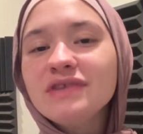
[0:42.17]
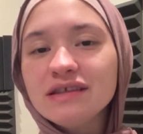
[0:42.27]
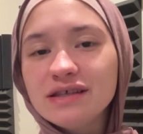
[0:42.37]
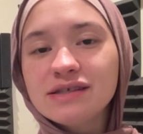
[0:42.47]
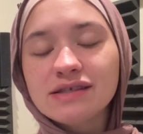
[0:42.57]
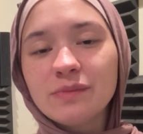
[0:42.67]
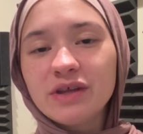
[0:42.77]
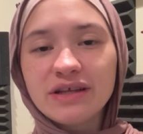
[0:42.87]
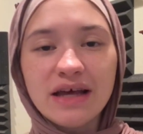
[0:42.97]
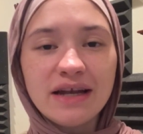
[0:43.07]
This is
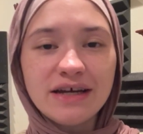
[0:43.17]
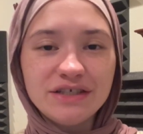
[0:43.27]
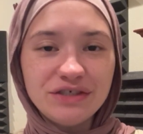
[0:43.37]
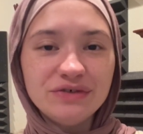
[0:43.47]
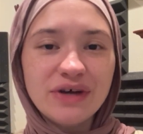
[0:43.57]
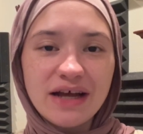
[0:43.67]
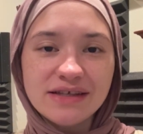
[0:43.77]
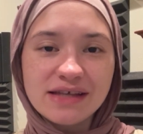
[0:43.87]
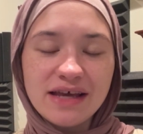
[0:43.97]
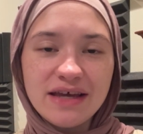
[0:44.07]
something that I do
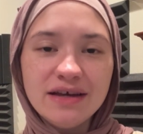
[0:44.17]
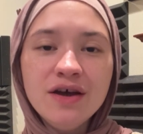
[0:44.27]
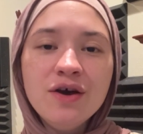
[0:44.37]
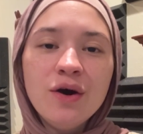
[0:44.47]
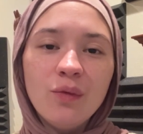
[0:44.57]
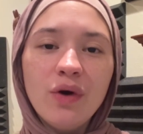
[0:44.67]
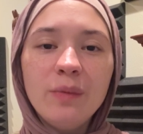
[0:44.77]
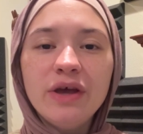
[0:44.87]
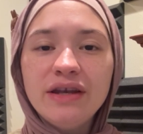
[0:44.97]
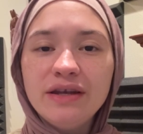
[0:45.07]
as a
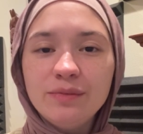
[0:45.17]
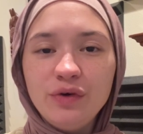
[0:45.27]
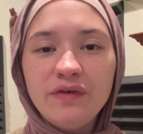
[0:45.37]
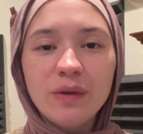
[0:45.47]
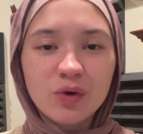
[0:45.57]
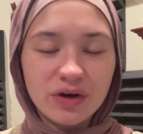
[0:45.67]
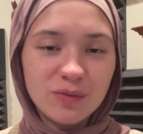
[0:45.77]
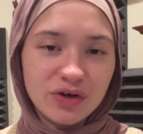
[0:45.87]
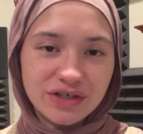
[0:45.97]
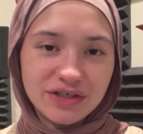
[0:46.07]
woman moving more and
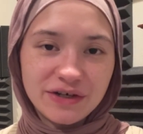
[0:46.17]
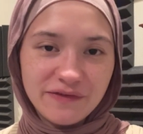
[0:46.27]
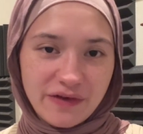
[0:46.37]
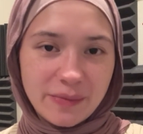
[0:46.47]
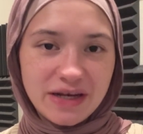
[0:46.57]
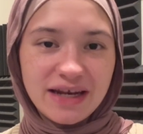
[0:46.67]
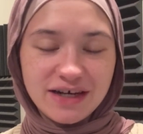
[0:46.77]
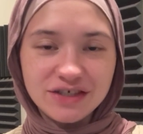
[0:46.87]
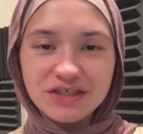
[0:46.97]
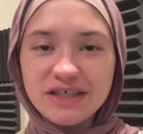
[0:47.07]
more into her feminine
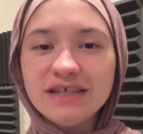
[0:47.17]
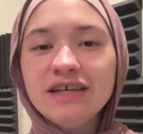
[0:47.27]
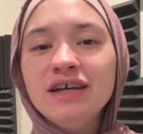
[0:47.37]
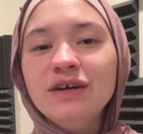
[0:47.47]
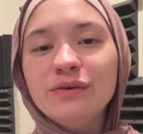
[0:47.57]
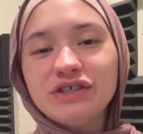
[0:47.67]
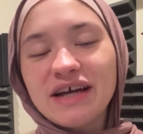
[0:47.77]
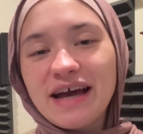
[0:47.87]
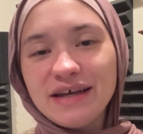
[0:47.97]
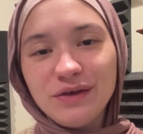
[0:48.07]
energy, which I
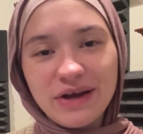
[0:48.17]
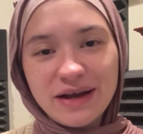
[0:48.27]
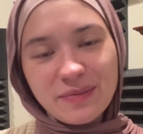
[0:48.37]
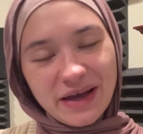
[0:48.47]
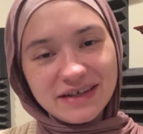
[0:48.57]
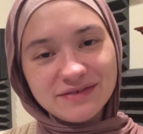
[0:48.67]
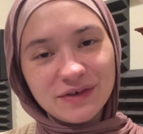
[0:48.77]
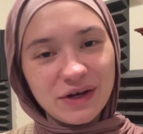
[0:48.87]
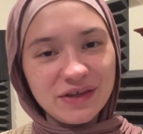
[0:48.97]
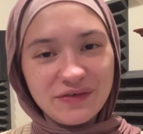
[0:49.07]
highly recommend
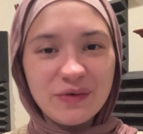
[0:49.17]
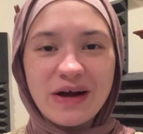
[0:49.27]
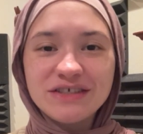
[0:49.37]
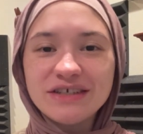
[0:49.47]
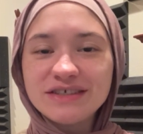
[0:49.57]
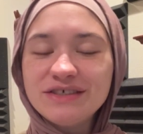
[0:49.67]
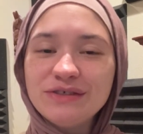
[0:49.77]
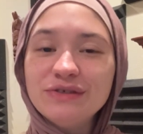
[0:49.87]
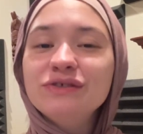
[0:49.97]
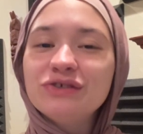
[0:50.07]
for all of you watching
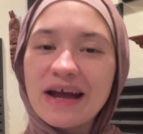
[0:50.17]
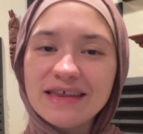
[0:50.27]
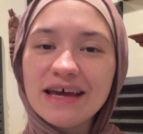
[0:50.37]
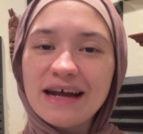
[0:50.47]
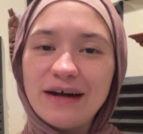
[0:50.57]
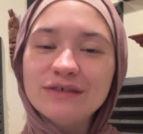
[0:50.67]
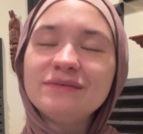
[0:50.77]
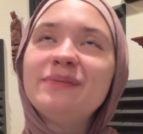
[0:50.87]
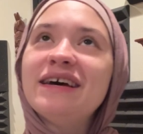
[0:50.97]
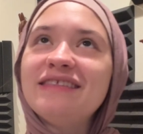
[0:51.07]
to try that out,
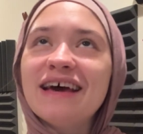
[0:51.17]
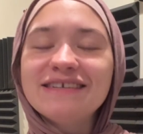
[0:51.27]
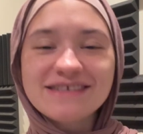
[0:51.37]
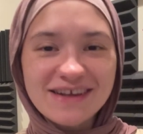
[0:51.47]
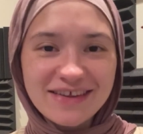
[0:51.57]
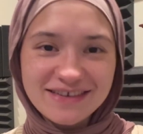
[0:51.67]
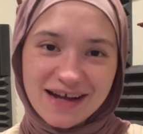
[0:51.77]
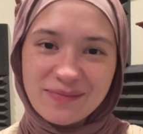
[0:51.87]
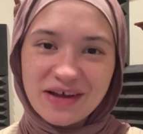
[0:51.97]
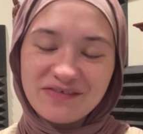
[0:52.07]
but that is not the
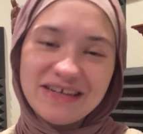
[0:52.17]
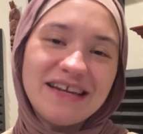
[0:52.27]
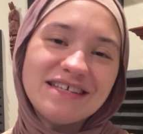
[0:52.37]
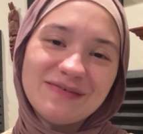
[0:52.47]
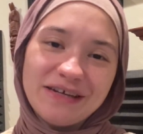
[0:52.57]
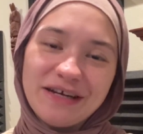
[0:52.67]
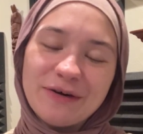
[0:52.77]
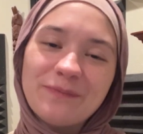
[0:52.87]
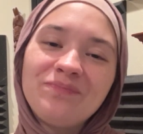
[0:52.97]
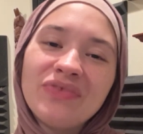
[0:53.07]
topic of today's video.